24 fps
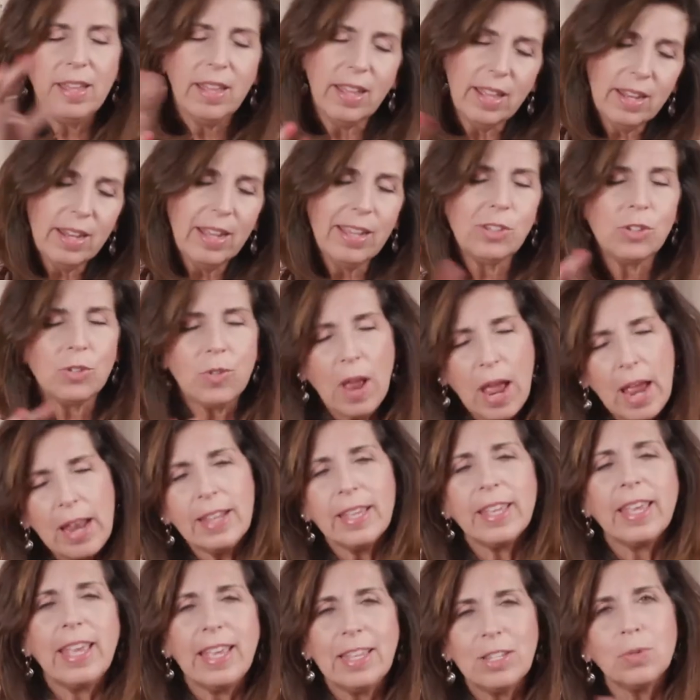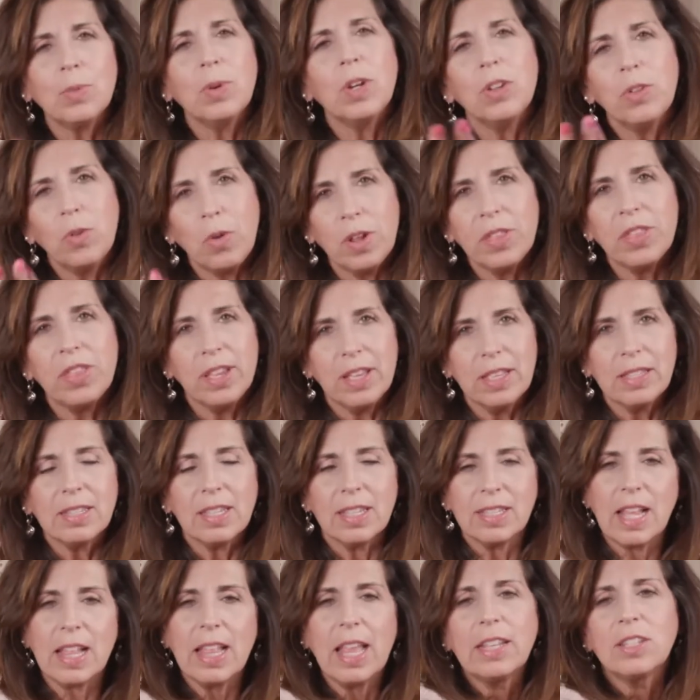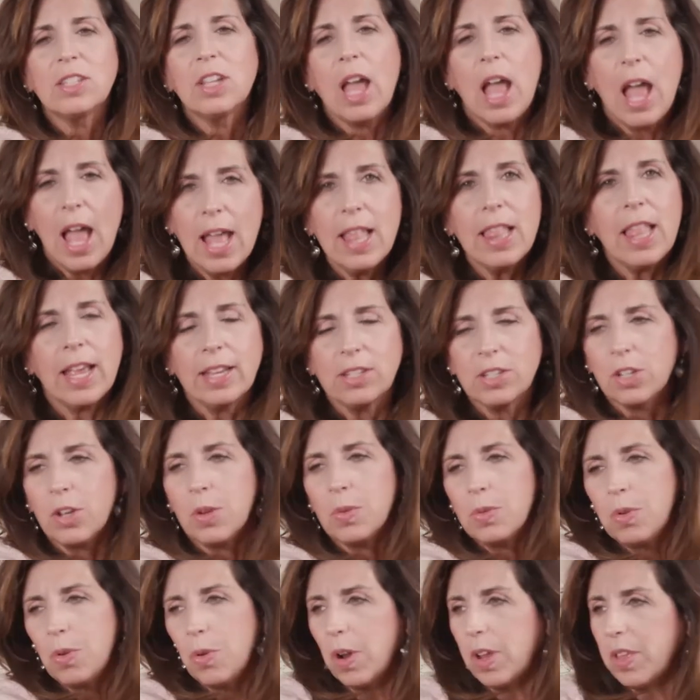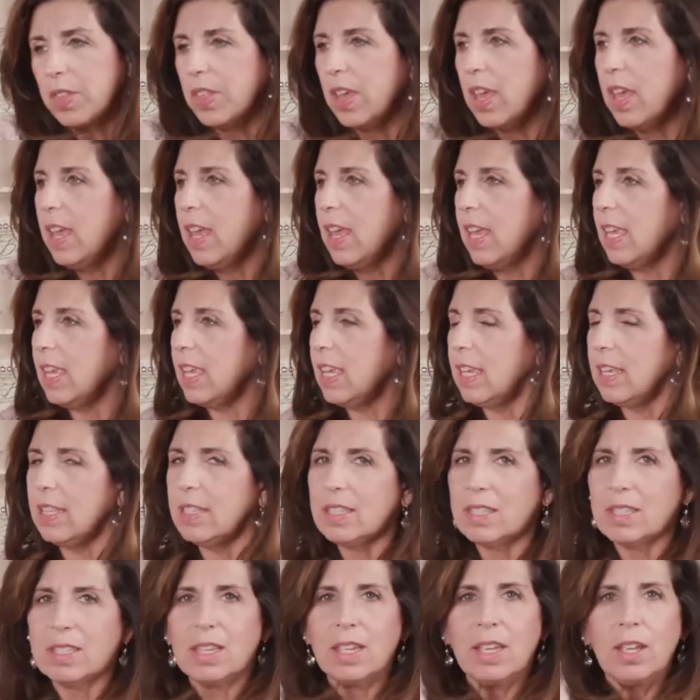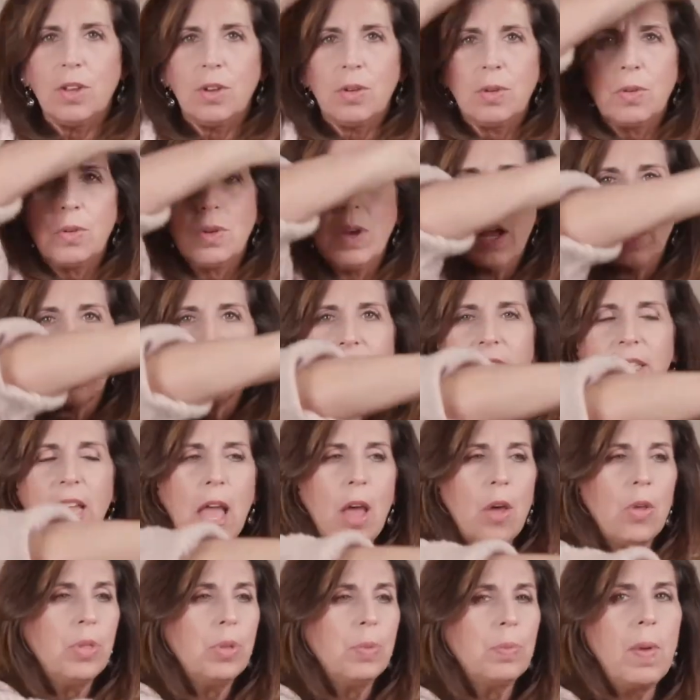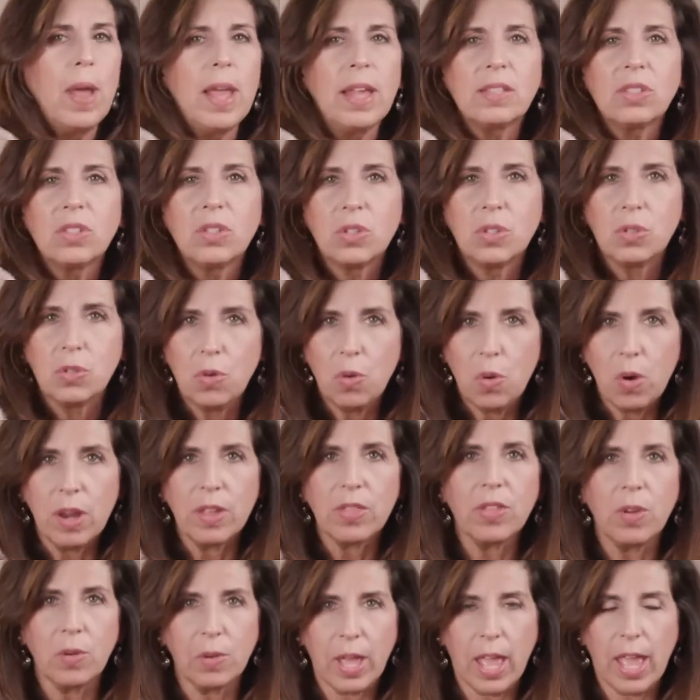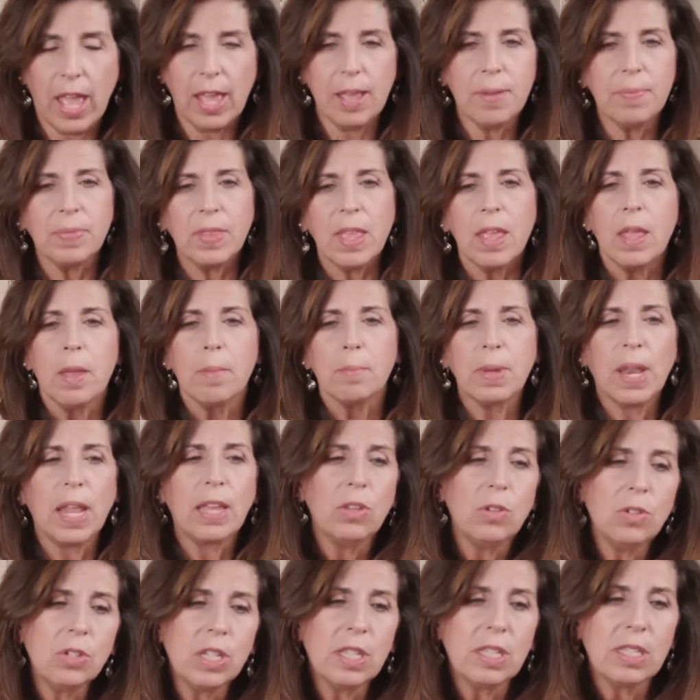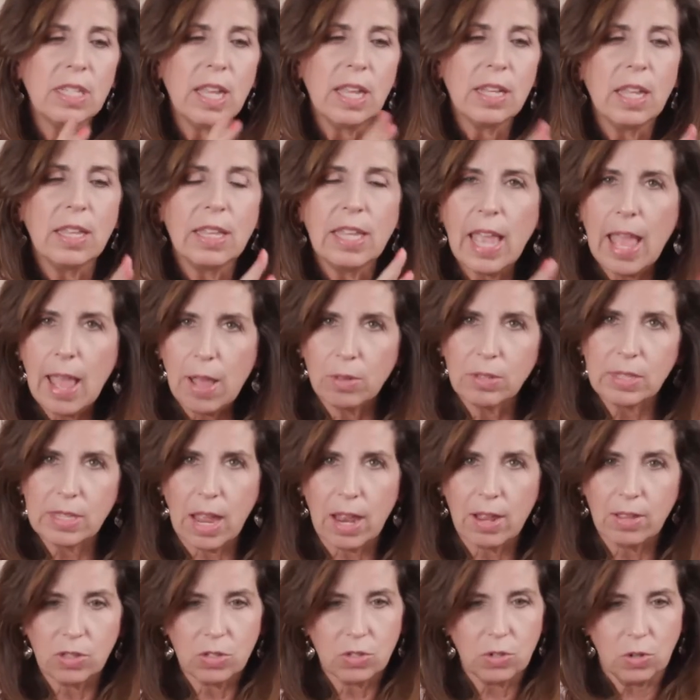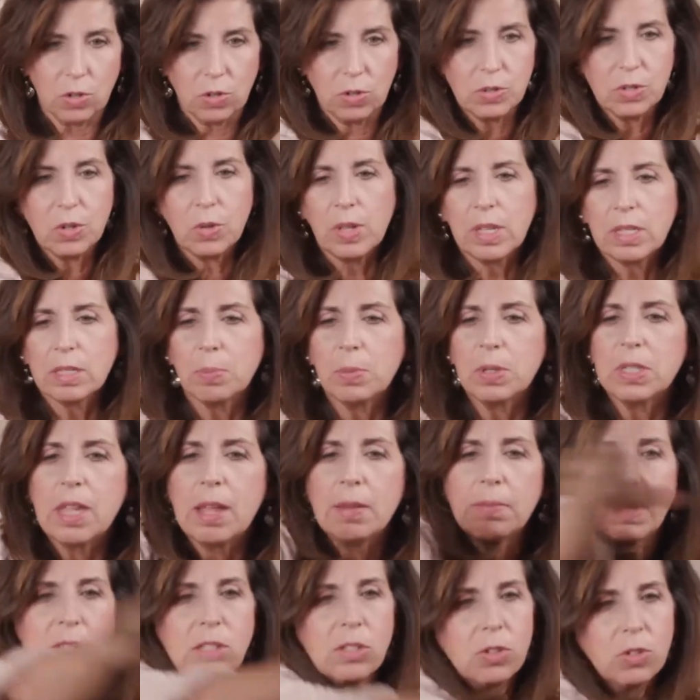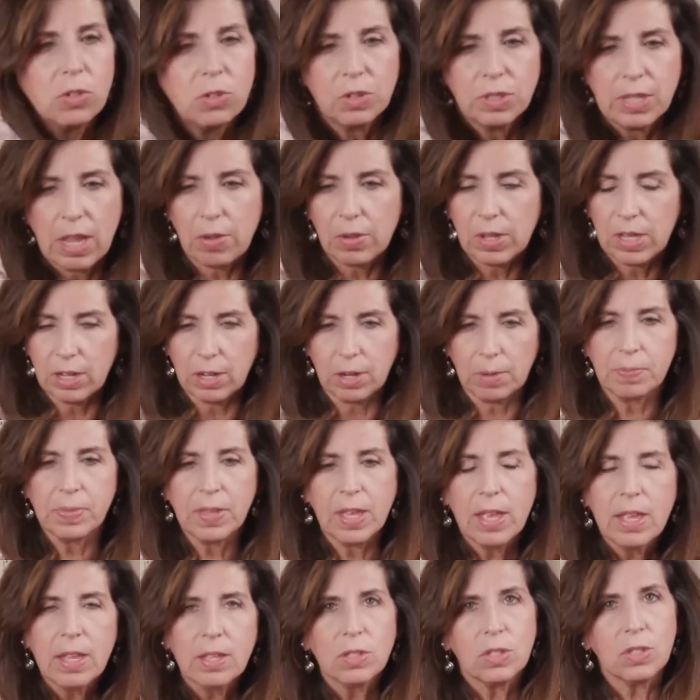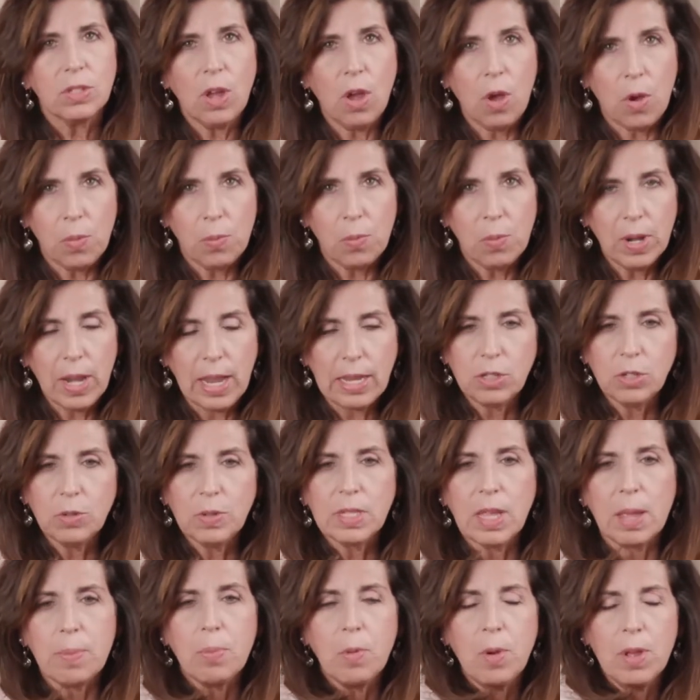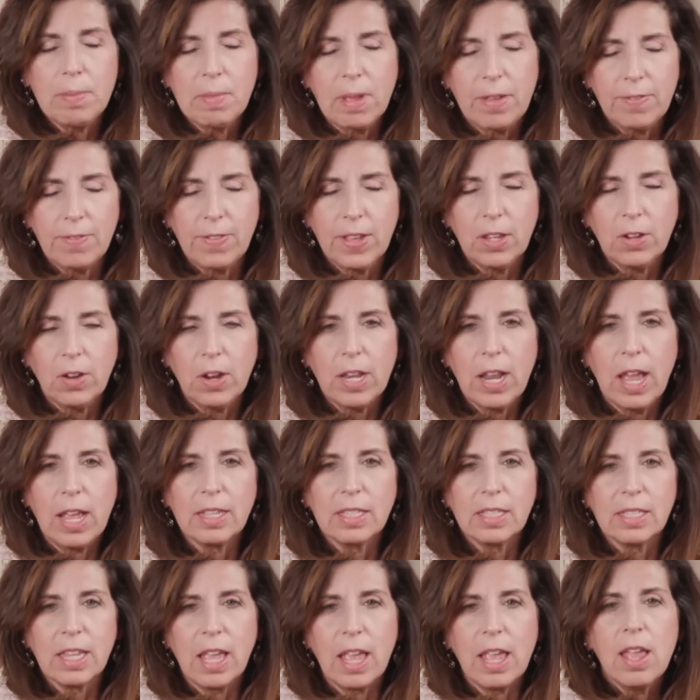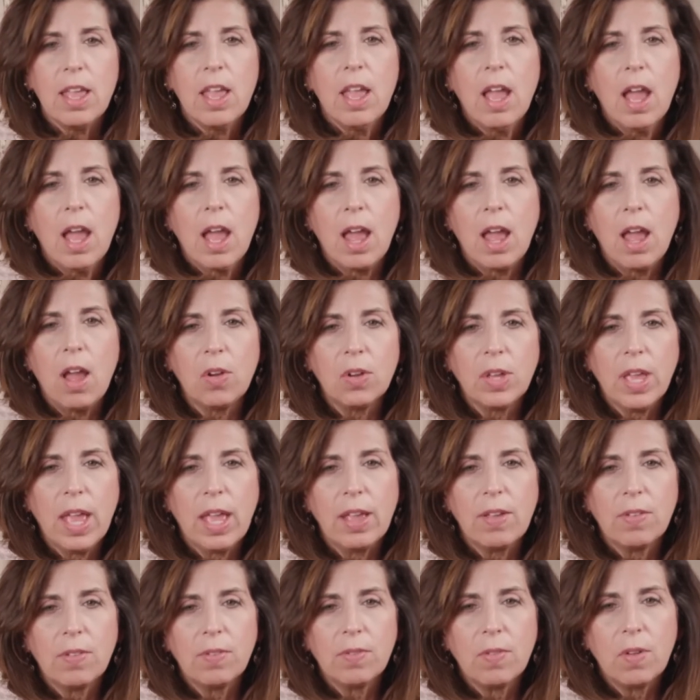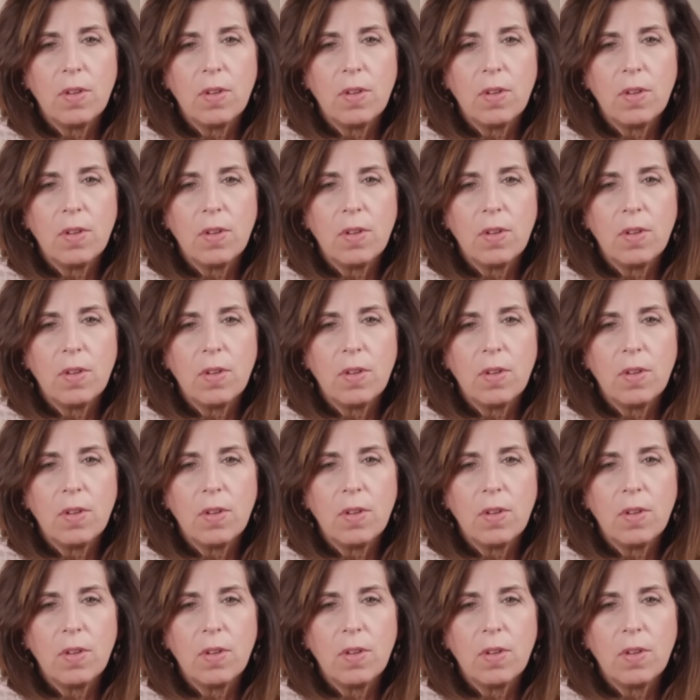and I try to gauge where north is, because I like to go north, east, south, west, north, okay? But I usually stand on the outside of the circle. So let's pretend my circle's out here. So what I do is I point my finger and I say, okay,